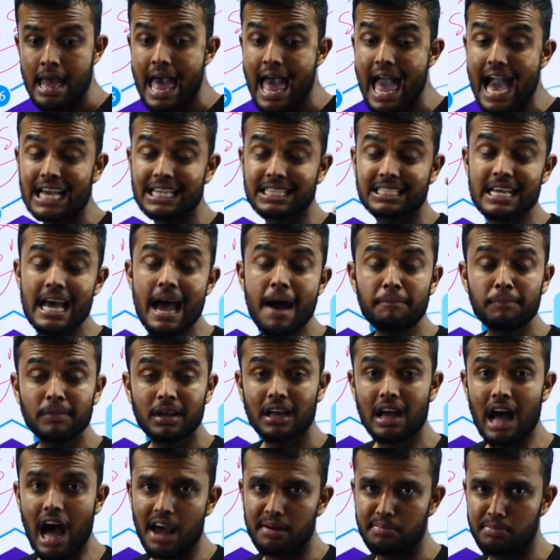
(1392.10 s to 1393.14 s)
Except
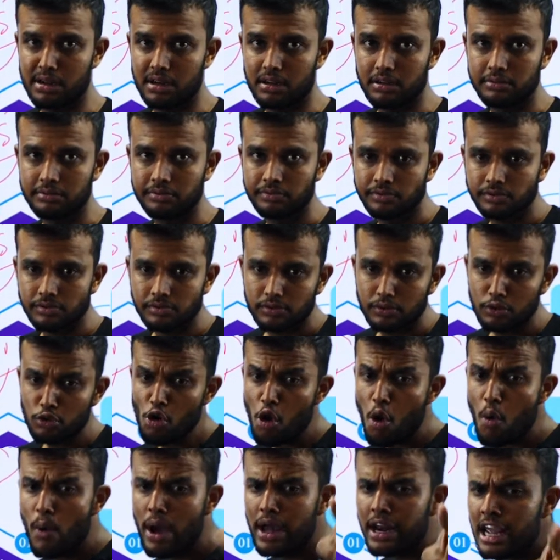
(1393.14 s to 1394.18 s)
carbon.
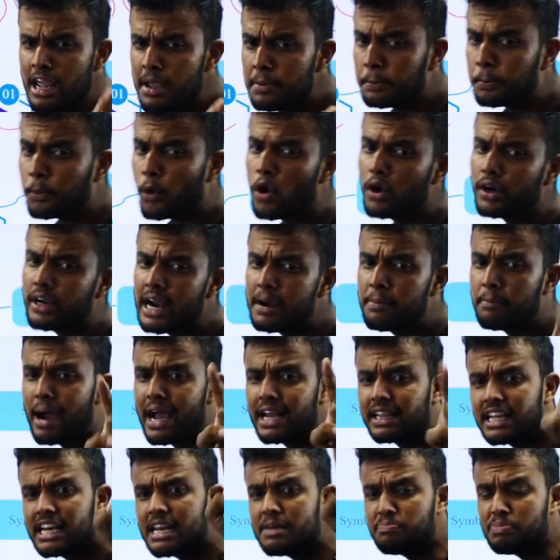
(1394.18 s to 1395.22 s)
Very important,
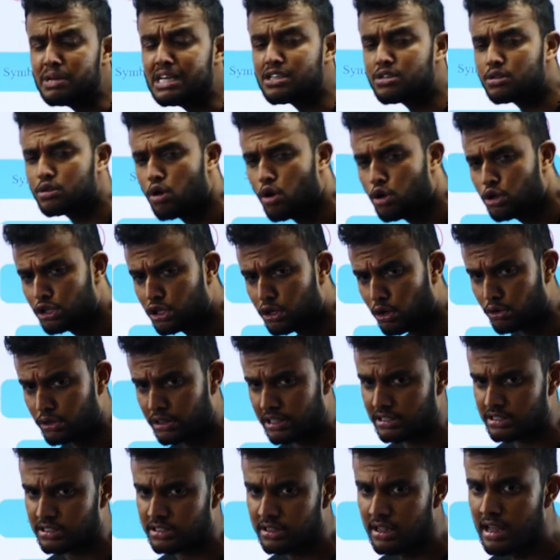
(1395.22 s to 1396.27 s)
Maithili, please note down
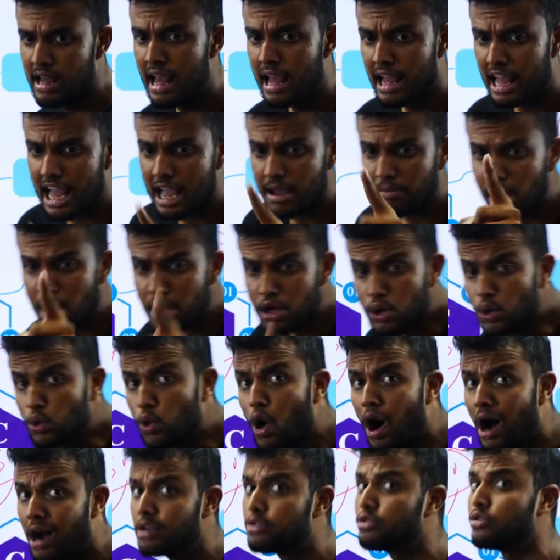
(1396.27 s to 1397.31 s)
this. Hema, you
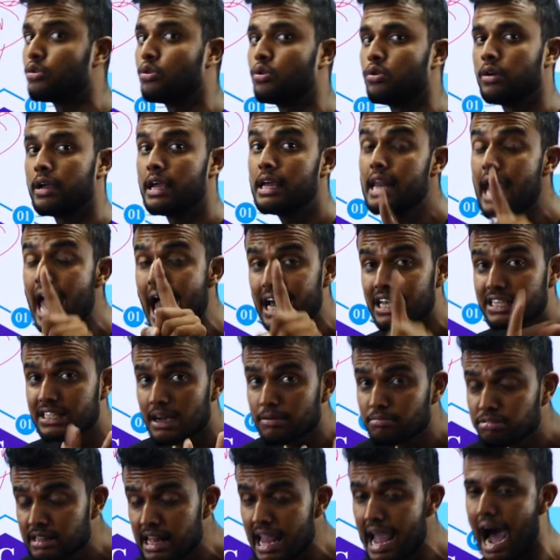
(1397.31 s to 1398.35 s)
also, in
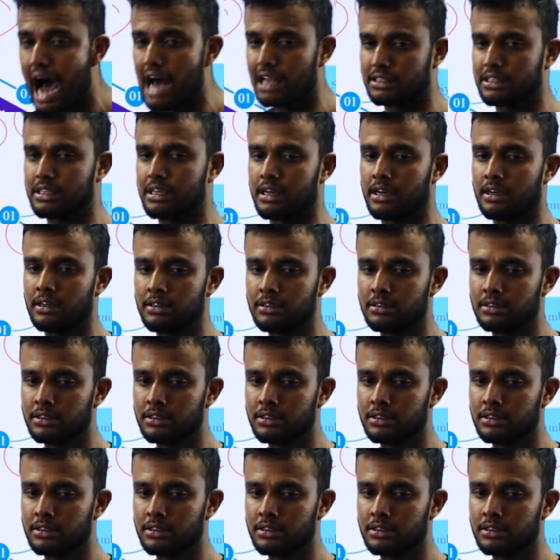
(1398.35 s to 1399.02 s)
exams they ask.